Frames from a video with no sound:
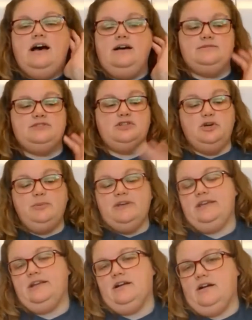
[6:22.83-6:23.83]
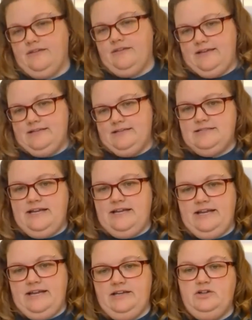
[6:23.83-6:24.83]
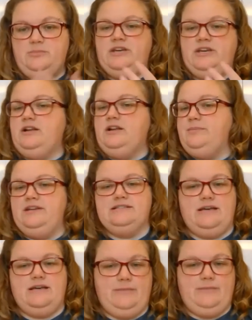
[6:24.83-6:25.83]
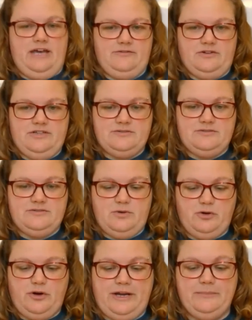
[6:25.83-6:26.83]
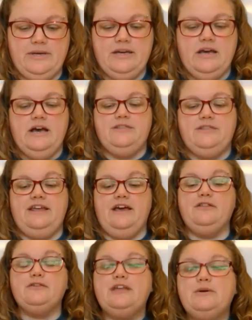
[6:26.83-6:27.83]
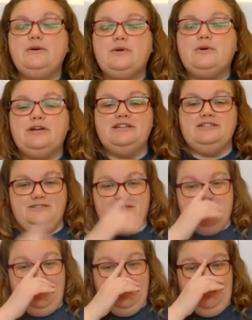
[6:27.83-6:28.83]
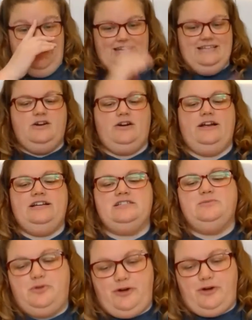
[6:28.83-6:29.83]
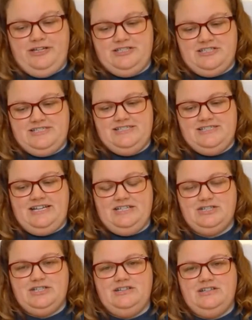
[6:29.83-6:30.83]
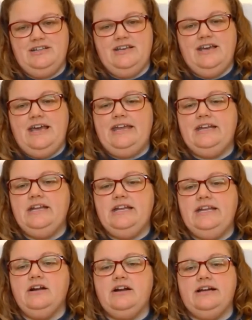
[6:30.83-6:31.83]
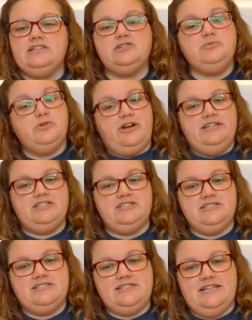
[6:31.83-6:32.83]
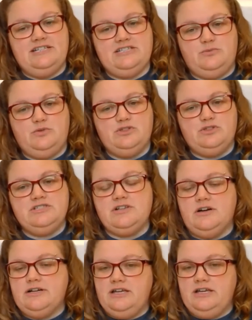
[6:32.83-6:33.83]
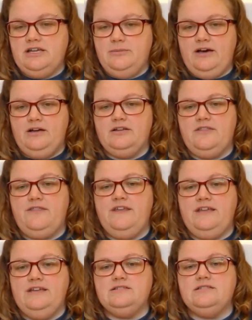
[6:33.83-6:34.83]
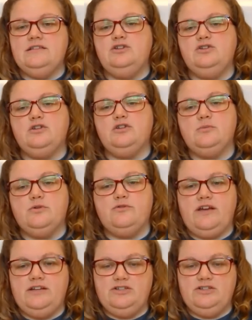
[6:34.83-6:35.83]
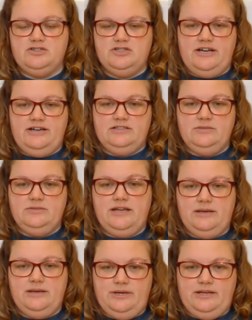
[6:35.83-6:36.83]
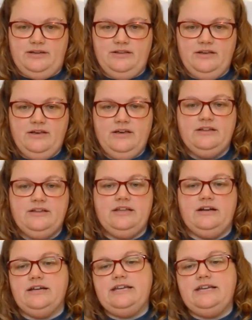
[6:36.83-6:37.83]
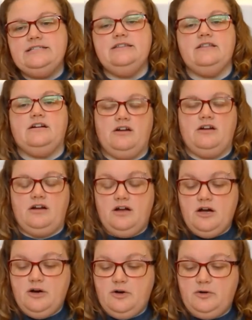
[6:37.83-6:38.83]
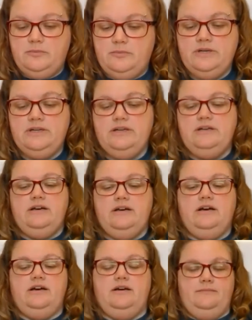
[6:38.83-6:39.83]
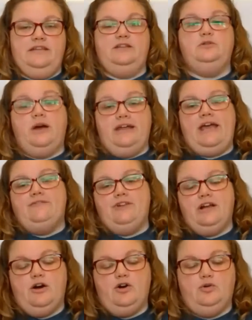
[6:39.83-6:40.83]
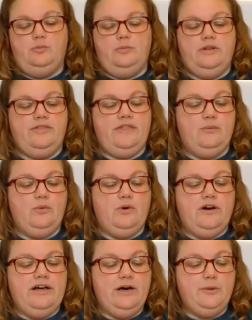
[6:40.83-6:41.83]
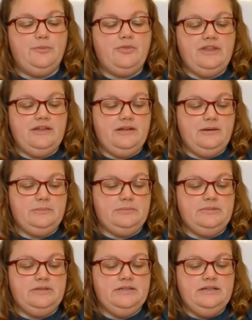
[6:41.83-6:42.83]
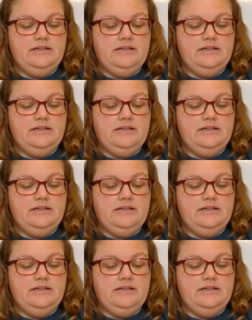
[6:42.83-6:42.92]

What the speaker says: So you'll be getting all that today, and you can pick it up anytime after this program. The other thing we're going to do today is our exploration station. And in our exploration station, we're just talking about things that you can provide your child to play with that are easy, that are at home, that you might have at home that will help them